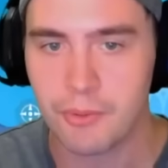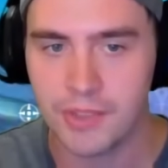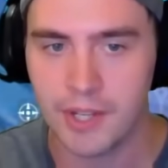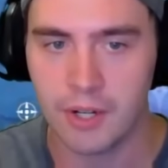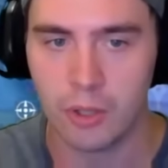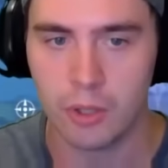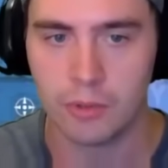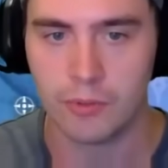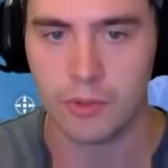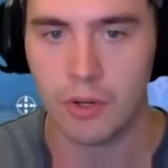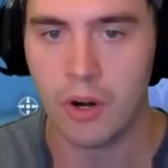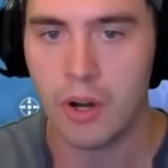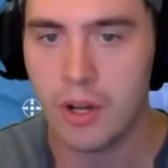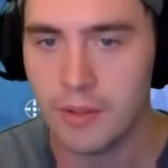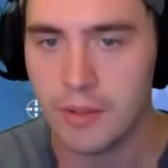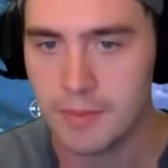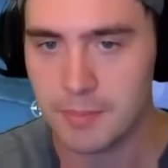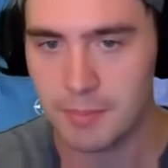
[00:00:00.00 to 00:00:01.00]
there
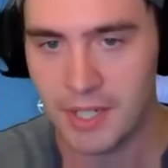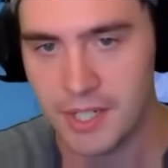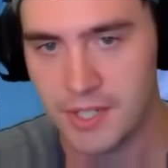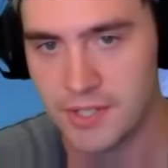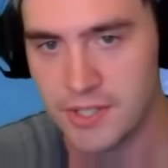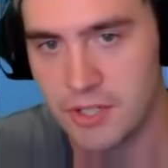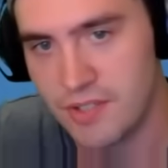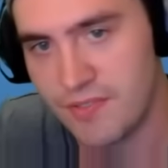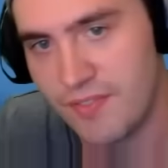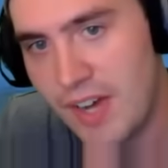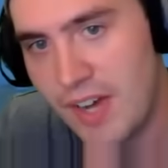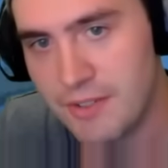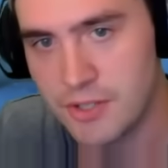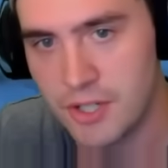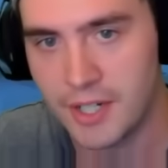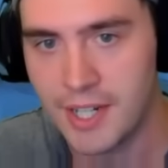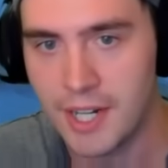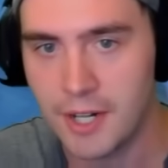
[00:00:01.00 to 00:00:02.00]
overall because there's five
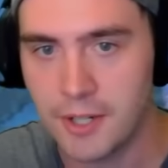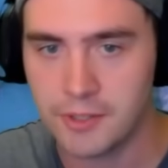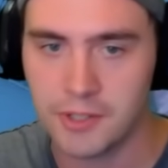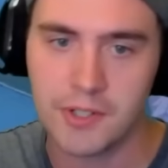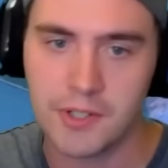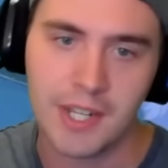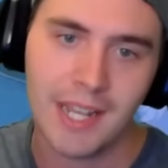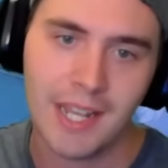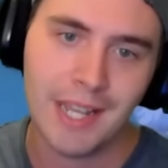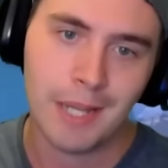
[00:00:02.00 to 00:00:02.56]
star characters